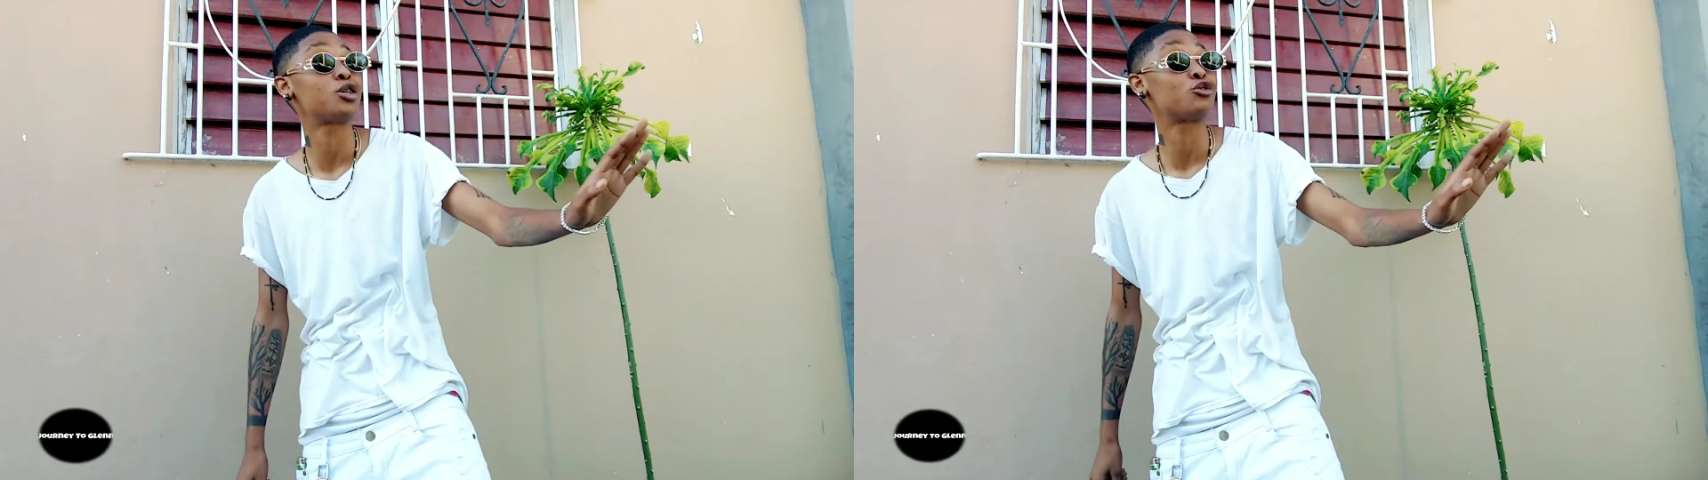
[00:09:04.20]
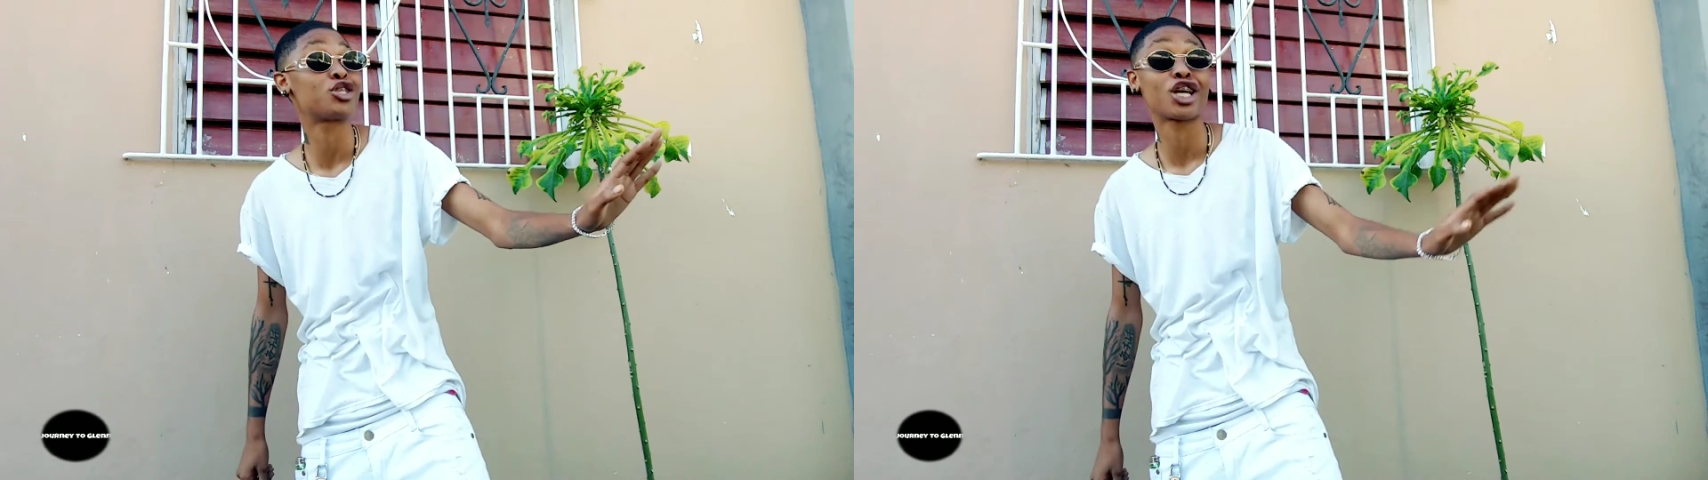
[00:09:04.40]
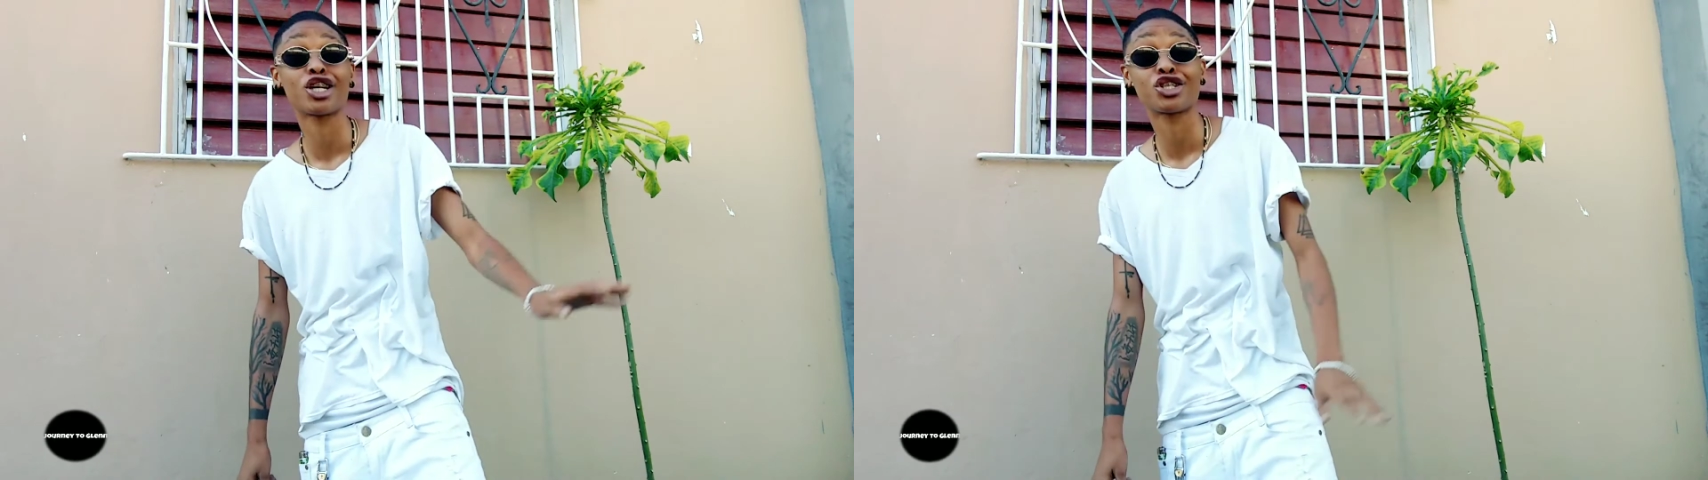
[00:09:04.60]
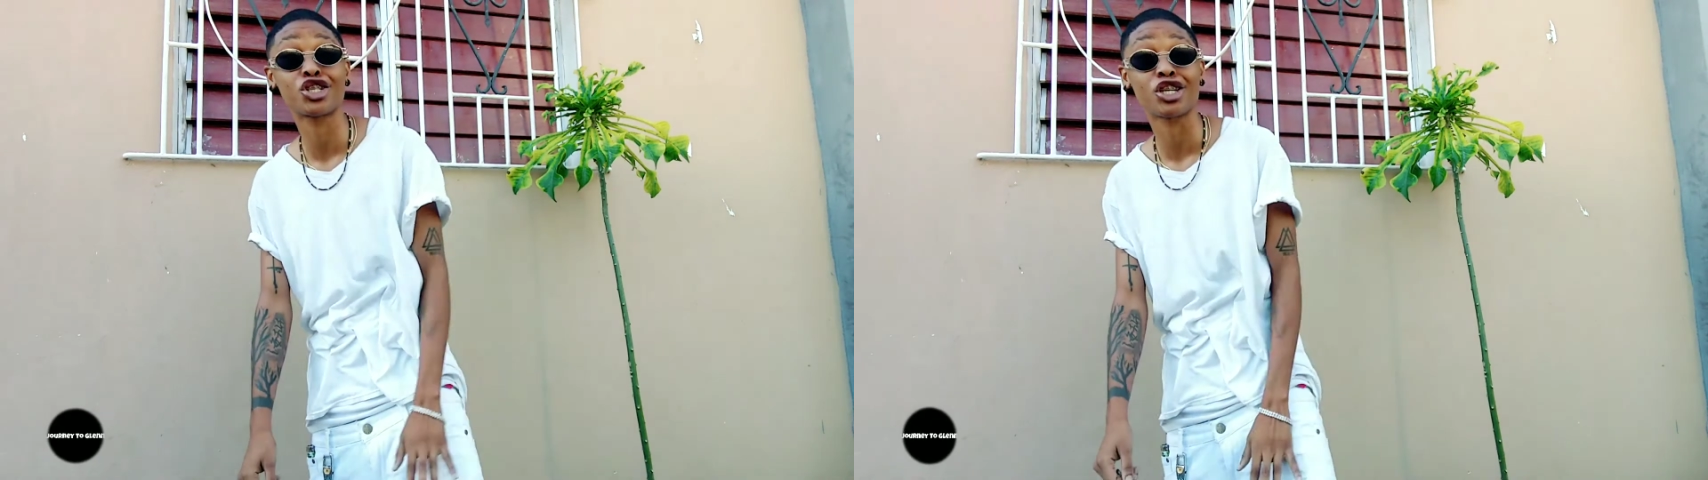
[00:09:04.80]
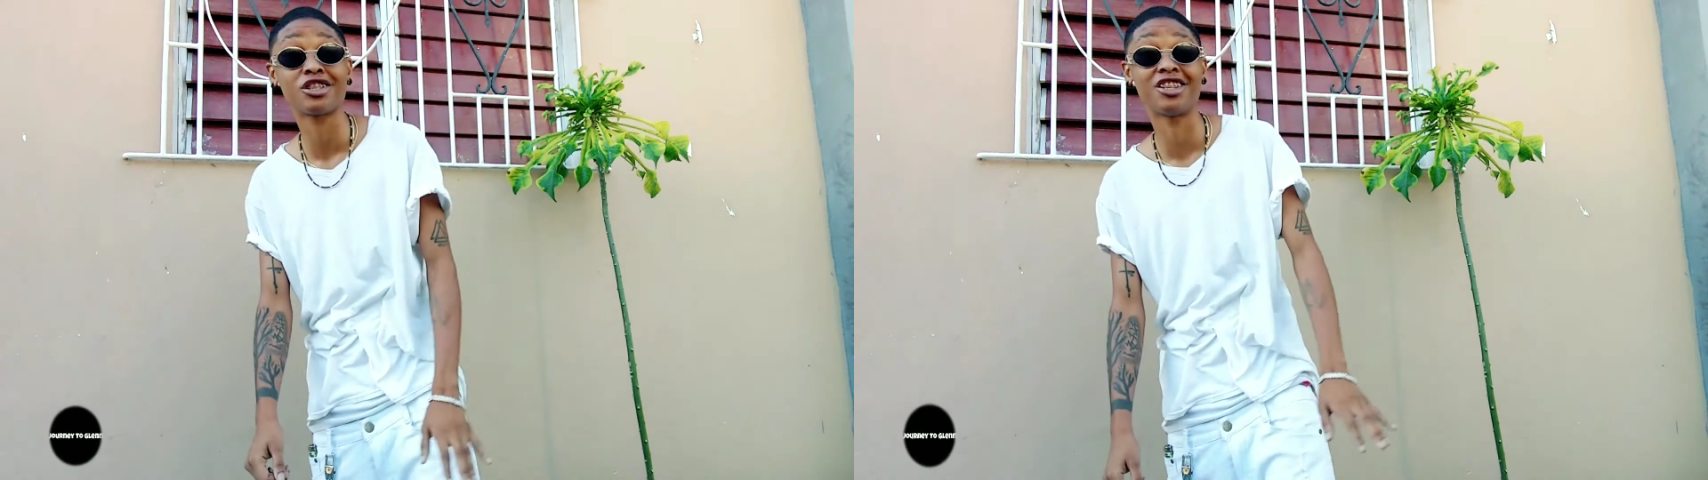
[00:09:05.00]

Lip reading: me go take a shit.